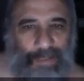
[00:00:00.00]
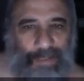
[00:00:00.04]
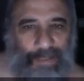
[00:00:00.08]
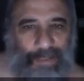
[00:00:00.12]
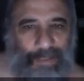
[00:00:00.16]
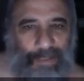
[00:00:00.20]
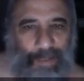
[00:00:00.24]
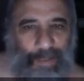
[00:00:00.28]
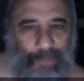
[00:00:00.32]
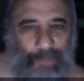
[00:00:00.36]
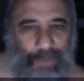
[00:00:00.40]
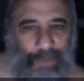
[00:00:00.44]

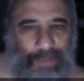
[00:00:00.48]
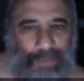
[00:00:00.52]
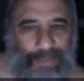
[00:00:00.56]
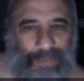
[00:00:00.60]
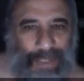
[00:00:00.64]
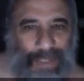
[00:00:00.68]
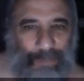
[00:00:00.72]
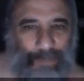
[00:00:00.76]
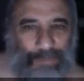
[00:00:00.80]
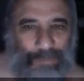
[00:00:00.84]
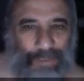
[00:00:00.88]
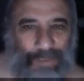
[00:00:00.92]
I mean, it's
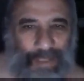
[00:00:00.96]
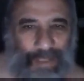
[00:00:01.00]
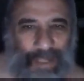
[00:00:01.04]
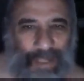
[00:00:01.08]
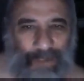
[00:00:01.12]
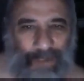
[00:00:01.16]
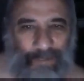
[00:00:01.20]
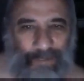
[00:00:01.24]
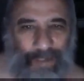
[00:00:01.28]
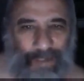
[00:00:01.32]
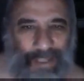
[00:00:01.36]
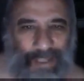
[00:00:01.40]
absolutely
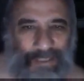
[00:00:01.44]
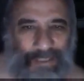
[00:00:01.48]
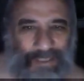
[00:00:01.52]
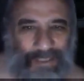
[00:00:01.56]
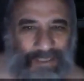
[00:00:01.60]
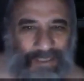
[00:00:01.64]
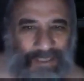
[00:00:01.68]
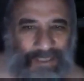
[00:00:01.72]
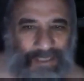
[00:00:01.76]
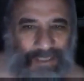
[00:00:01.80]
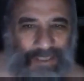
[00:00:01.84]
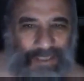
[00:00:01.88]

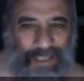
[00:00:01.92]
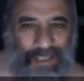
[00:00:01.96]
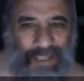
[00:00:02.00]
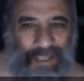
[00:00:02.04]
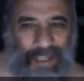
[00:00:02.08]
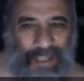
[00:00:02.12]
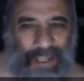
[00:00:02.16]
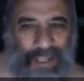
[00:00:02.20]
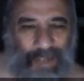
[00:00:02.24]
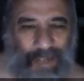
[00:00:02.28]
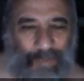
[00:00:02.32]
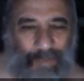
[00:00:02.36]
outrageous. This,
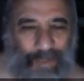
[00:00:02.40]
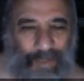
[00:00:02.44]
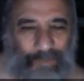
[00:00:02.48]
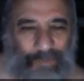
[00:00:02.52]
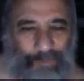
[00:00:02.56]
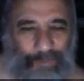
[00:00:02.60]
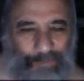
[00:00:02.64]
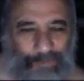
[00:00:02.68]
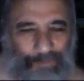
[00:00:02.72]
I mean,